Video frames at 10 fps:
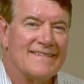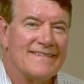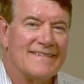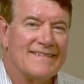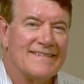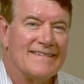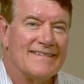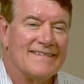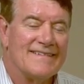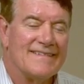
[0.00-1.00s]

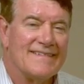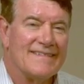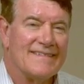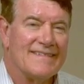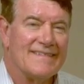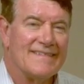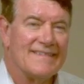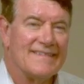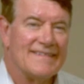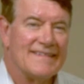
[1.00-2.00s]

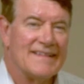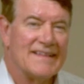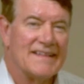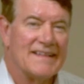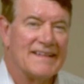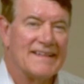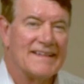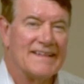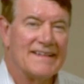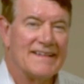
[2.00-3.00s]
This person isn't speaking.